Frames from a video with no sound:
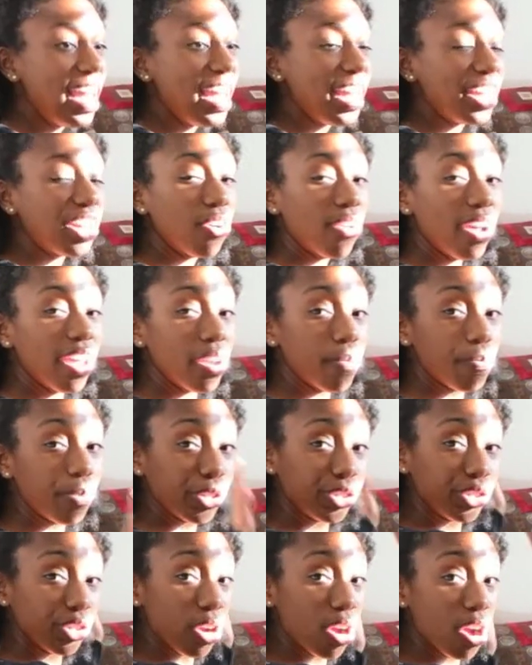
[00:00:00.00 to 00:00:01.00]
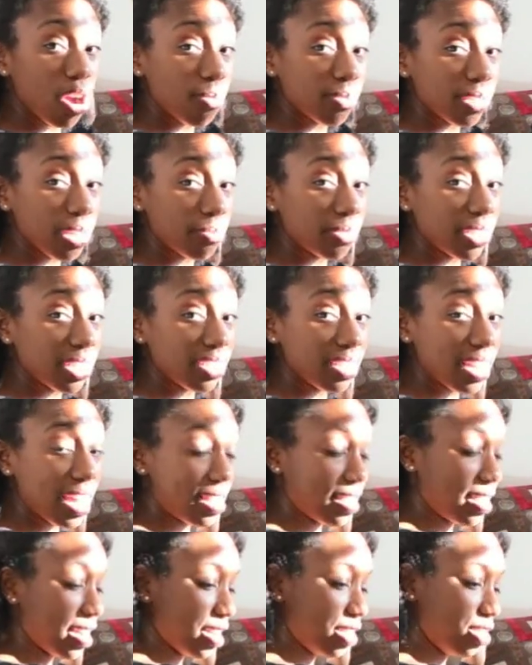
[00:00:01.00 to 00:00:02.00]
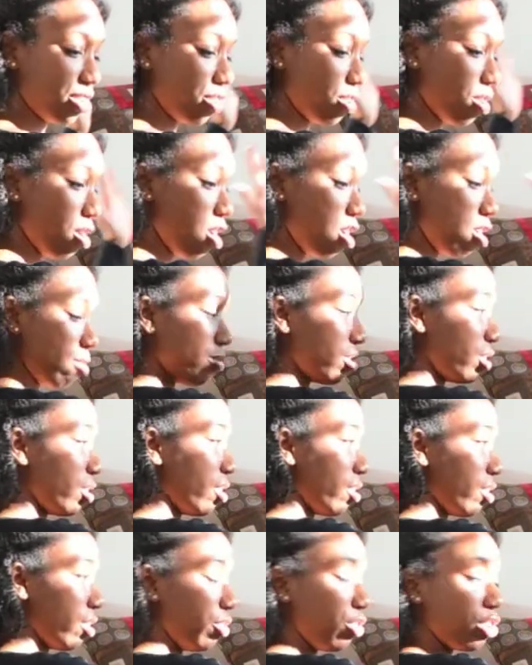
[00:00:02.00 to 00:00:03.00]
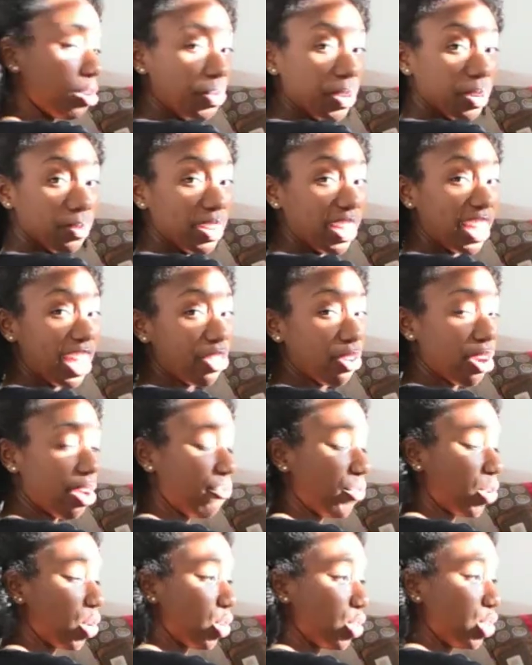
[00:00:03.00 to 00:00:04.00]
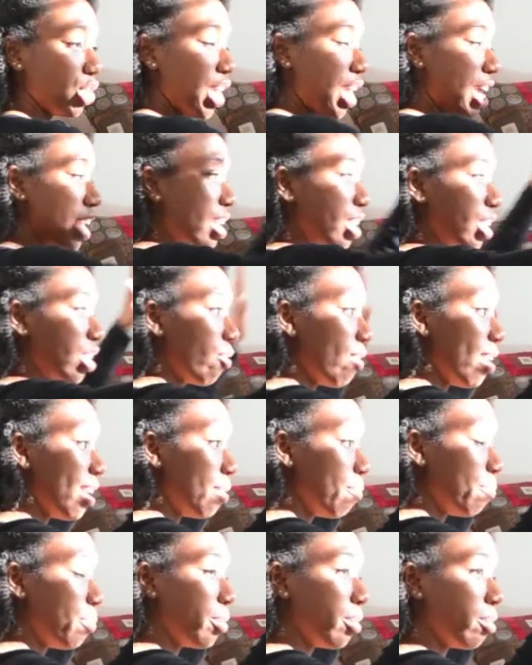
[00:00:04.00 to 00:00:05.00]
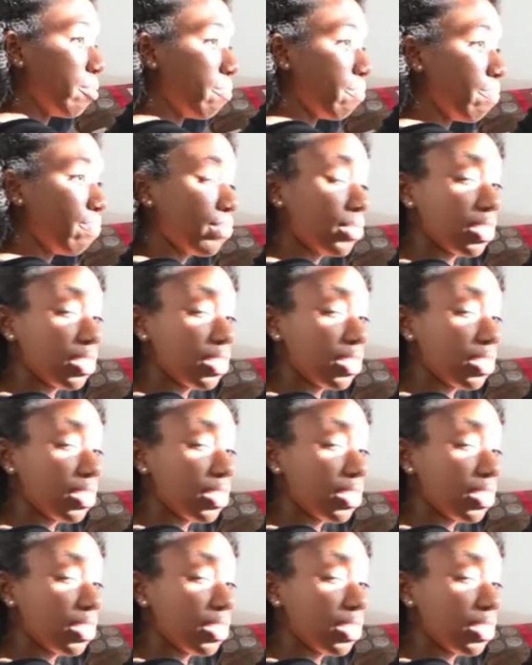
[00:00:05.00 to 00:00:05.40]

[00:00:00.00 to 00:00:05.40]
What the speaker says: And go ahead and put your arms up just like this. So your arms, you can put them together at first. Go ahead and put them